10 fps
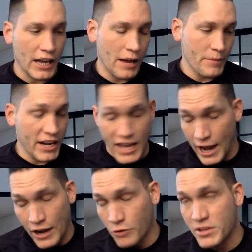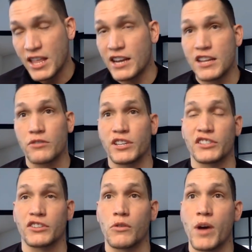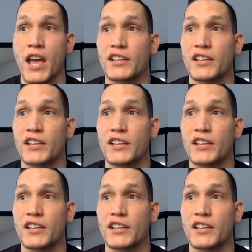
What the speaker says: And again, I don't mean that in an egotistical way.